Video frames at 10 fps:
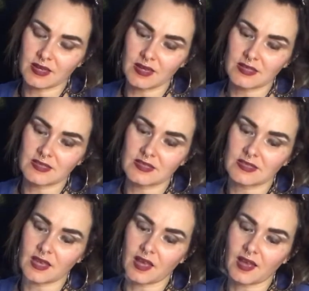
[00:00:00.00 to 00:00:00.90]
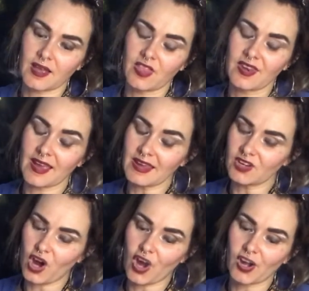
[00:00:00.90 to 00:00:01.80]
It's the Knight
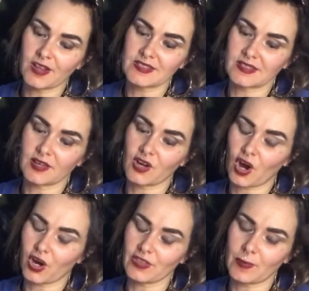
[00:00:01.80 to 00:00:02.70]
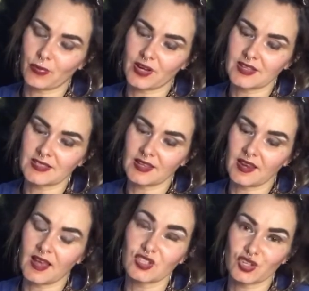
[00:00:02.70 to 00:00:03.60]
card is a card that brings in
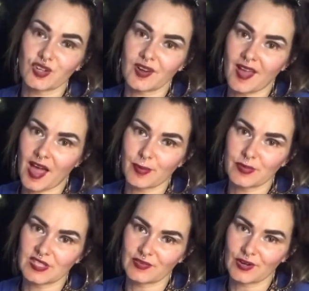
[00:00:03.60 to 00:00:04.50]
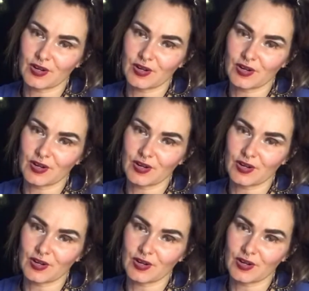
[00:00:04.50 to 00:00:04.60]
a certain atmosphere.